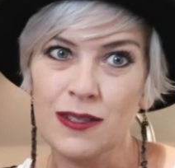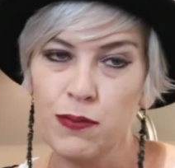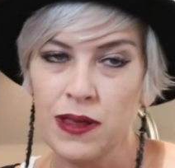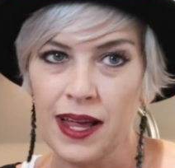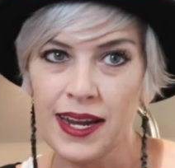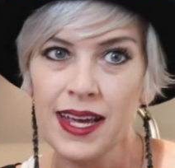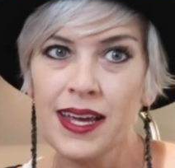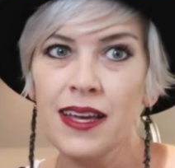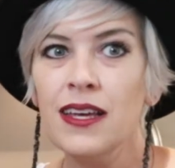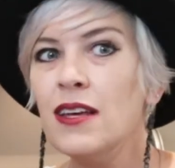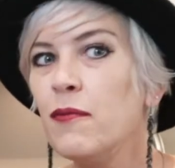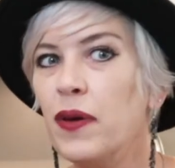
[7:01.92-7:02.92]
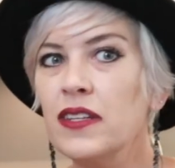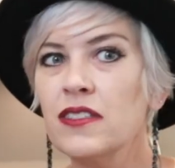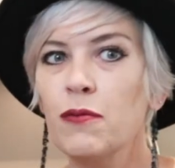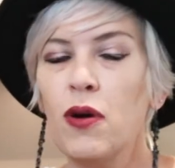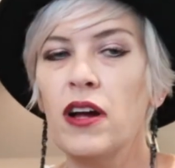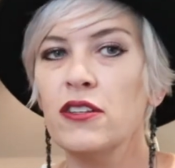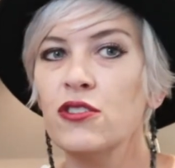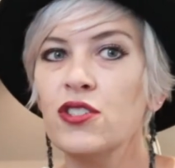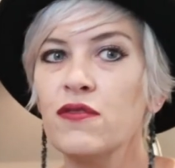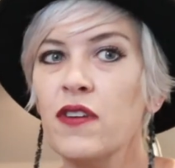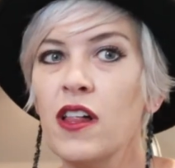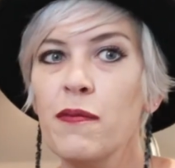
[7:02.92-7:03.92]
is plenty based upon your
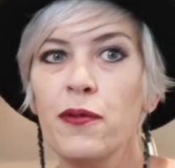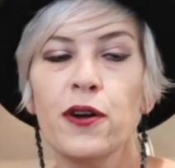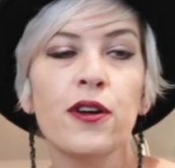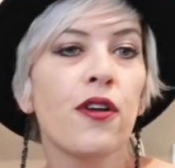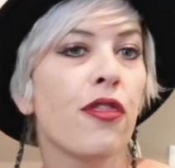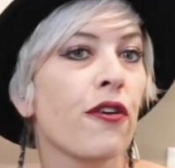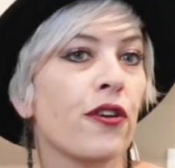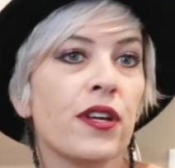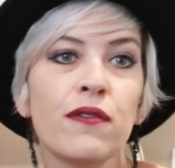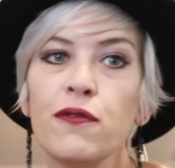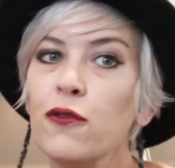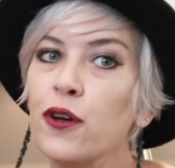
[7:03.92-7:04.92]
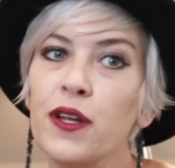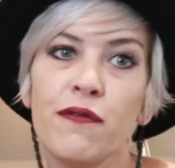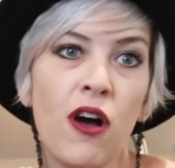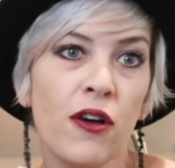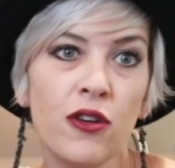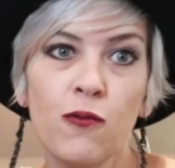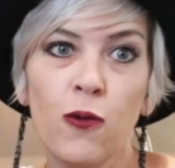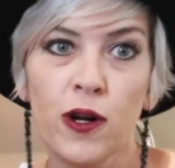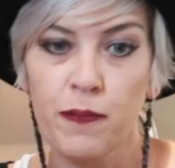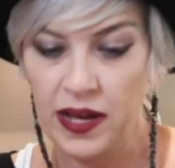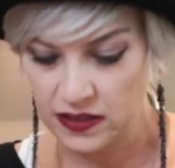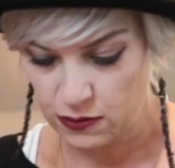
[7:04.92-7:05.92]
developer. 30 and 40 volume
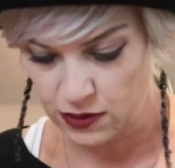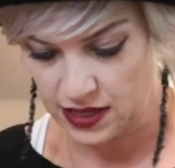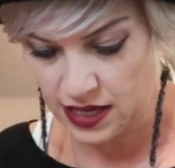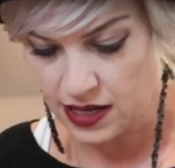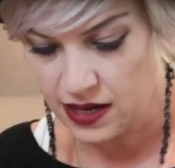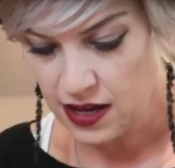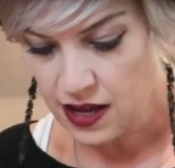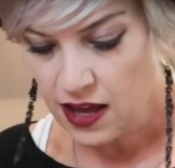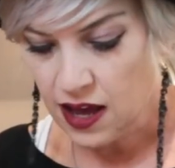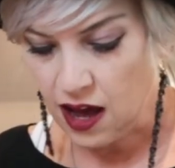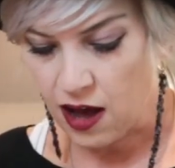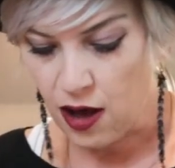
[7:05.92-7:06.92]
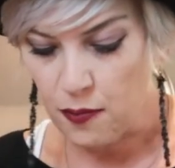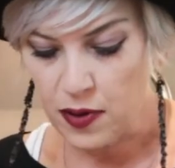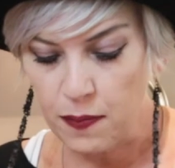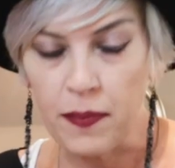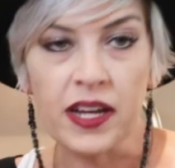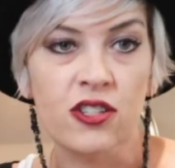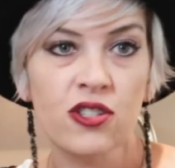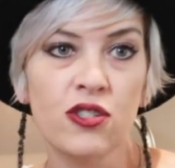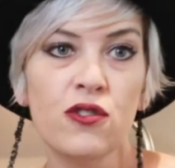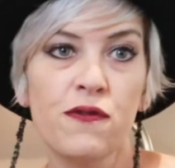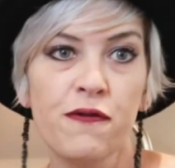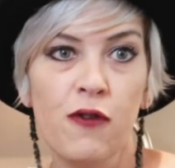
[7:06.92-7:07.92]
work best with it. Make sure
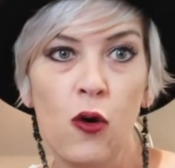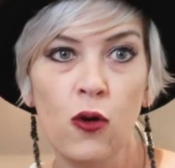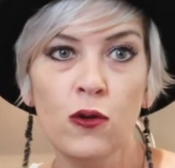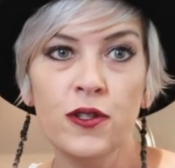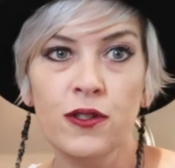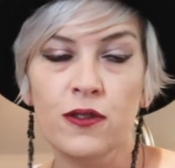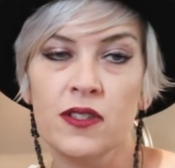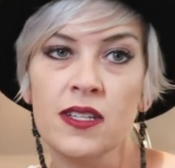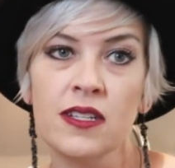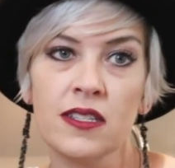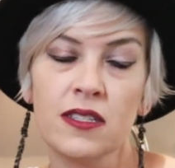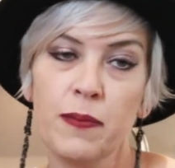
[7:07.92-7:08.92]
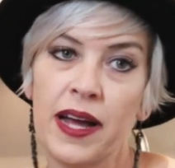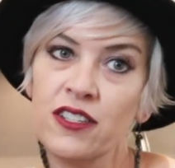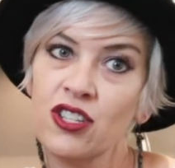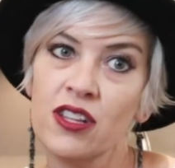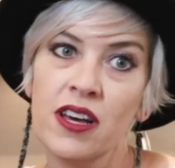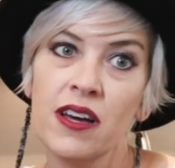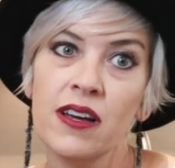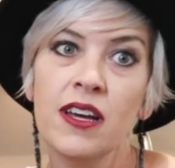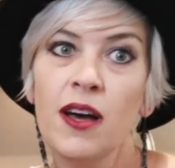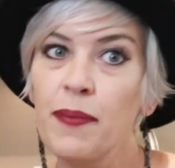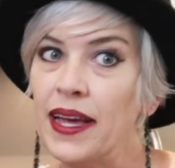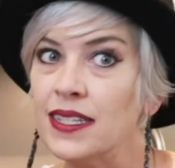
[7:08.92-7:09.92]
you fold using a spatula,
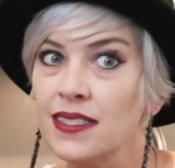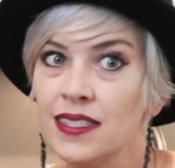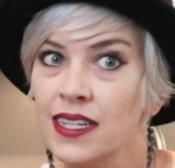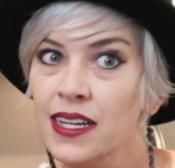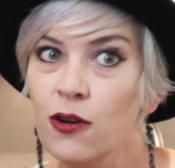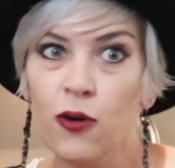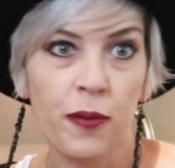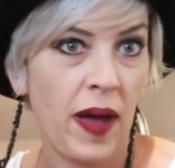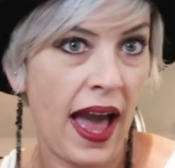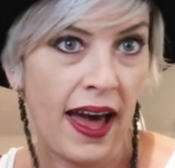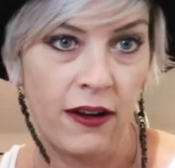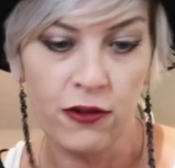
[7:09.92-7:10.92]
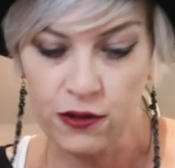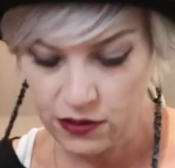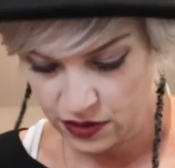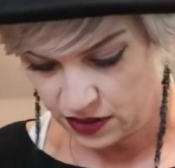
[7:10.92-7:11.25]
paint stick, or paddle.